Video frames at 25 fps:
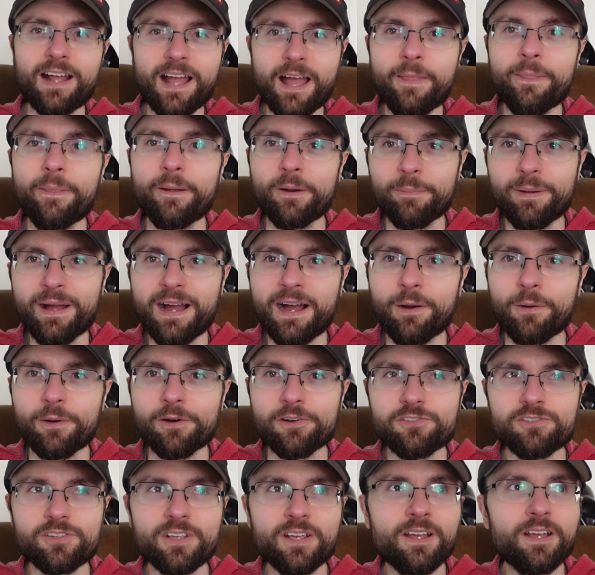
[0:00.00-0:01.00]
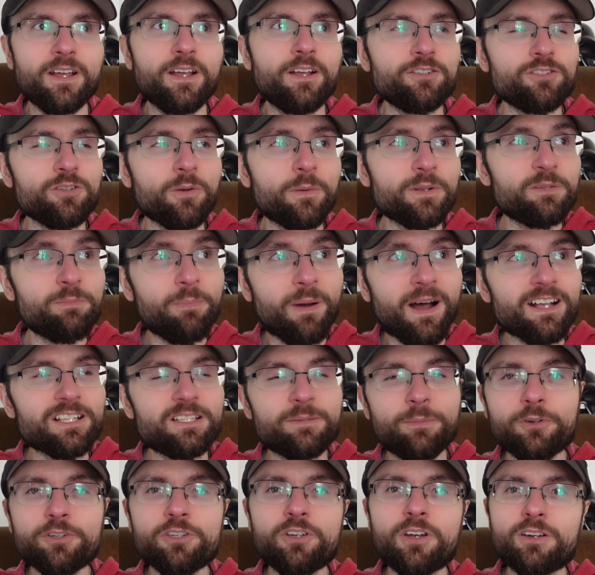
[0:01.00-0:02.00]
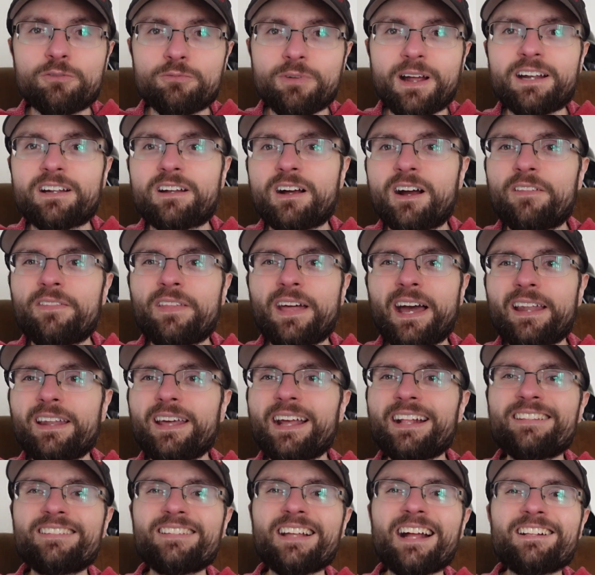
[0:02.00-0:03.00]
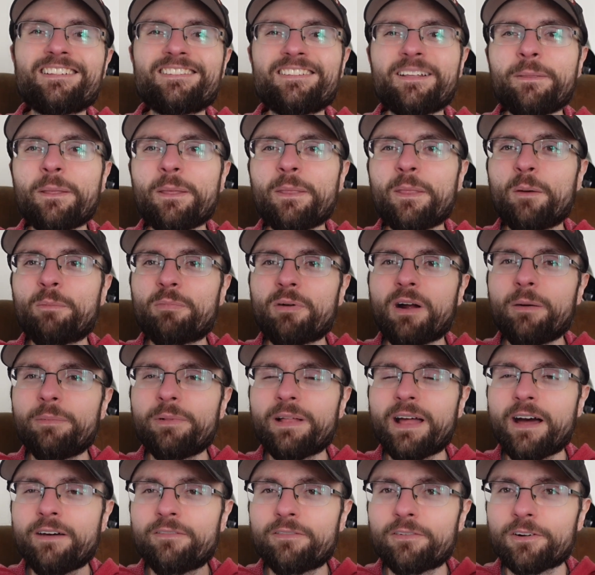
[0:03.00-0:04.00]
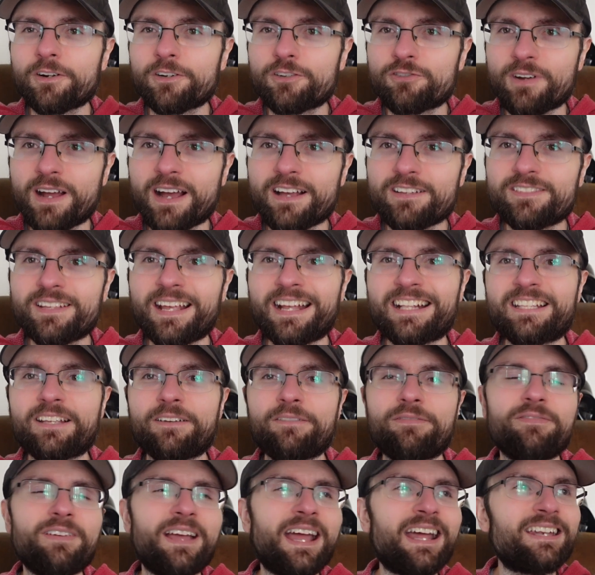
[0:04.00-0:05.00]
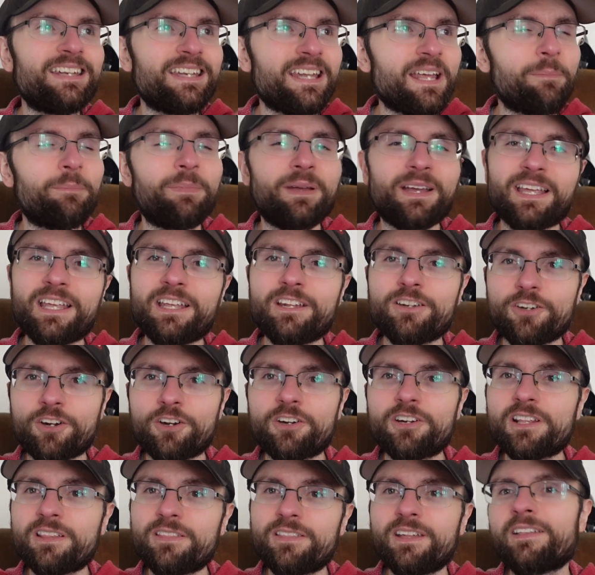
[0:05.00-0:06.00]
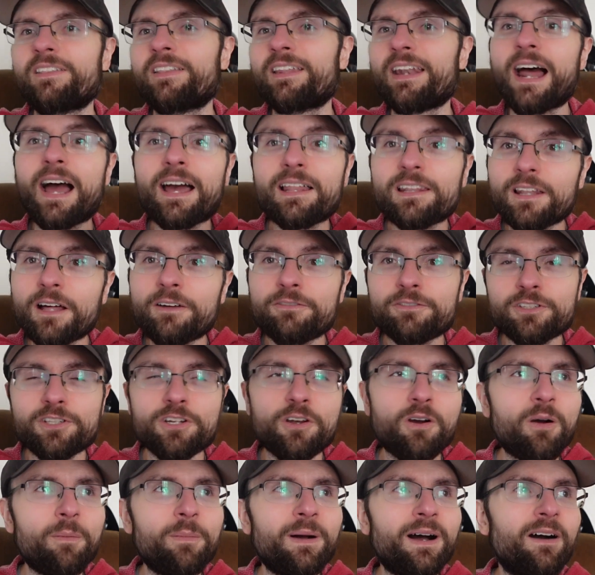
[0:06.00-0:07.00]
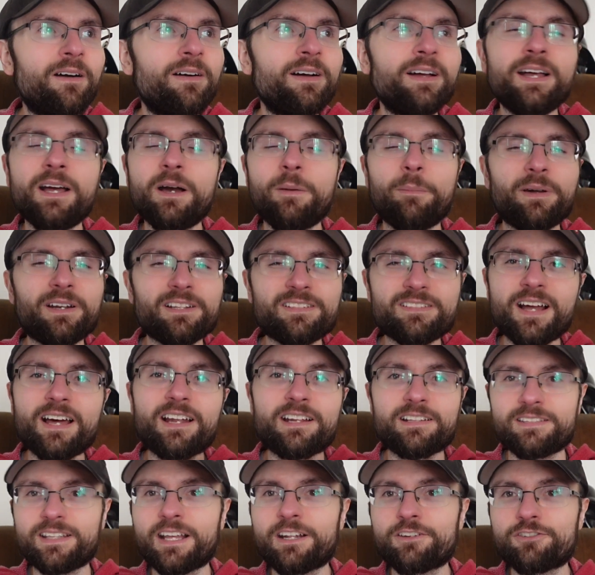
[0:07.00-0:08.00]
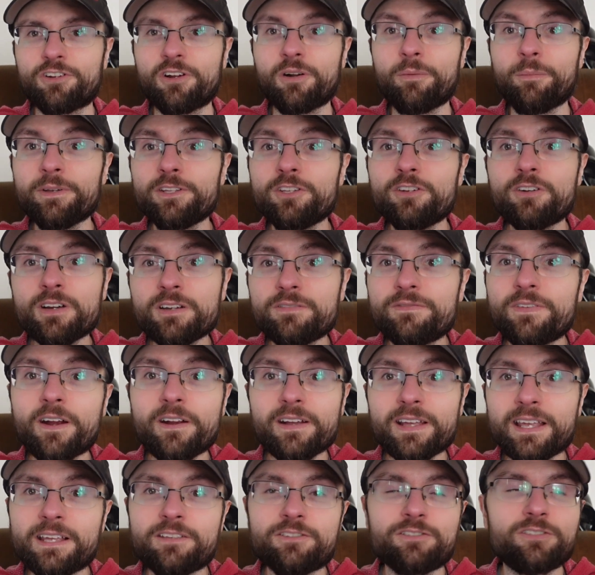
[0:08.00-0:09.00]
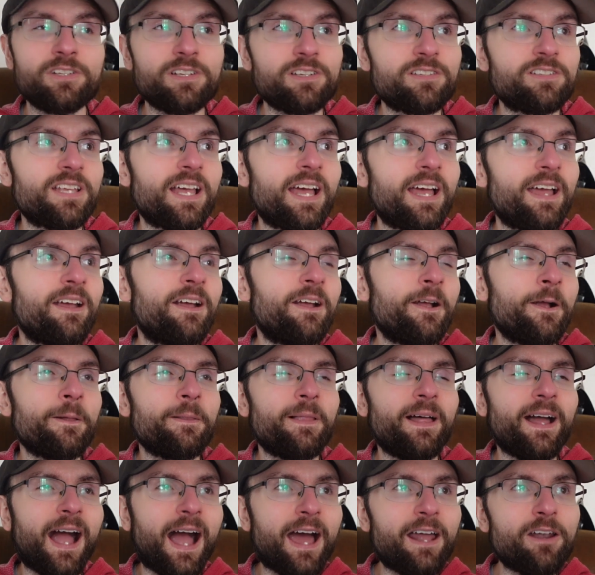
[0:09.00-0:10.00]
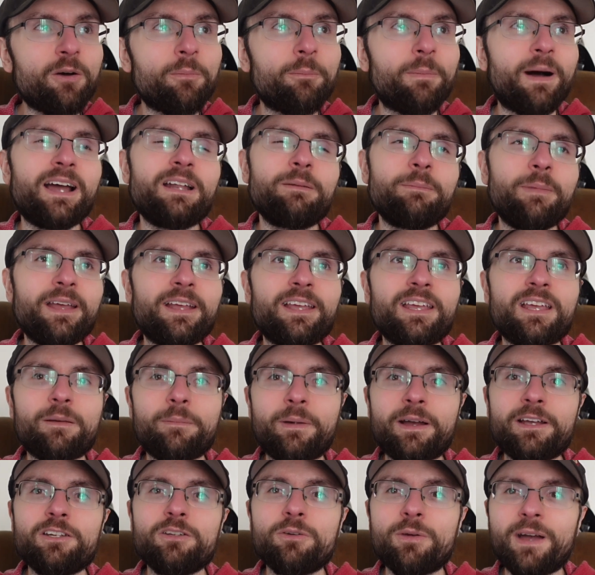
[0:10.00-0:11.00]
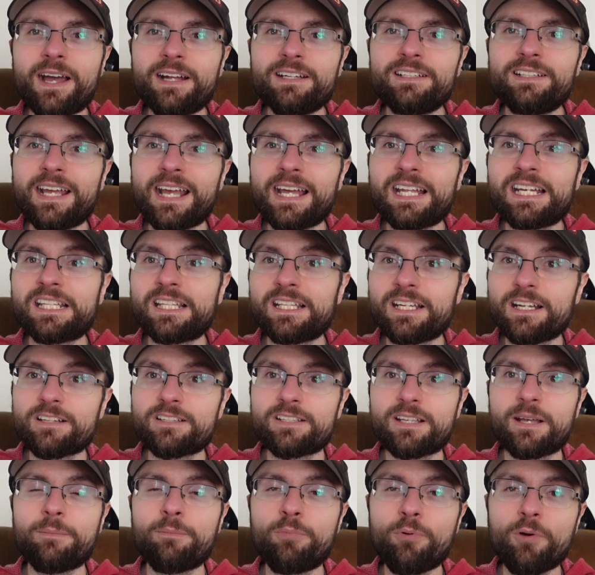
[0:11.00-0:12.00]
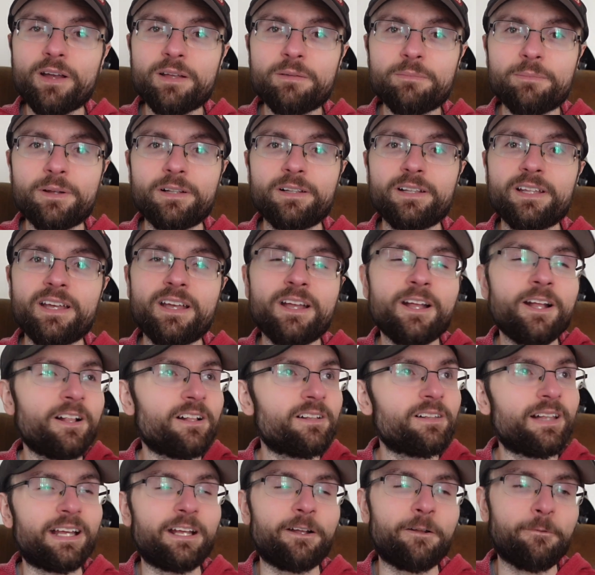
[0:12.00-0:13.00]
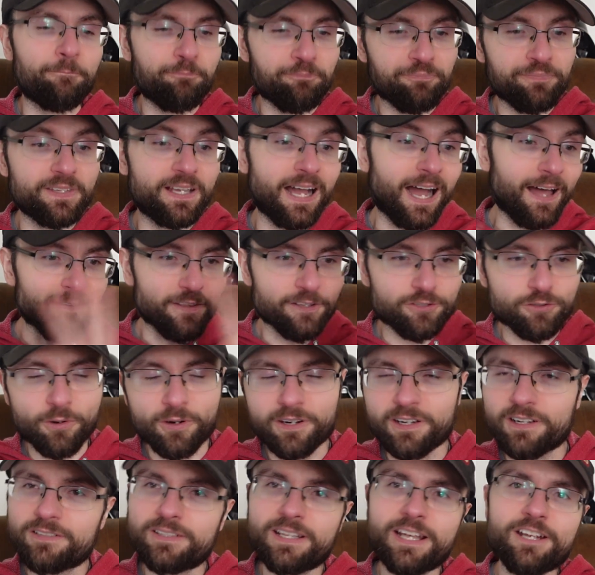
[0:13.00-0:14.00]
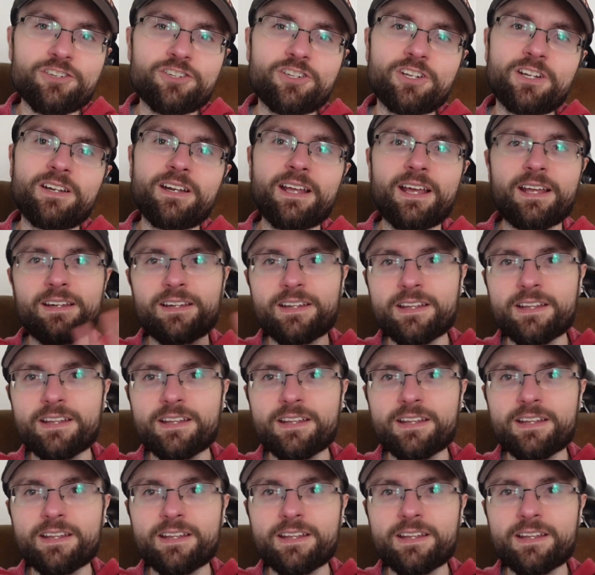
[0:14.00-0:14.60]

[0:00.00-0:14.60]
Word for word: had their powers. So it's possible you could retcon that. It's not something they'll probably ever address. It's a fan nitpicky, nerdy thing that I love to know about, but it's not essential. But you could very easily say, like, I don't mind making it my new headcanon that at some point Billy, like, got this organization and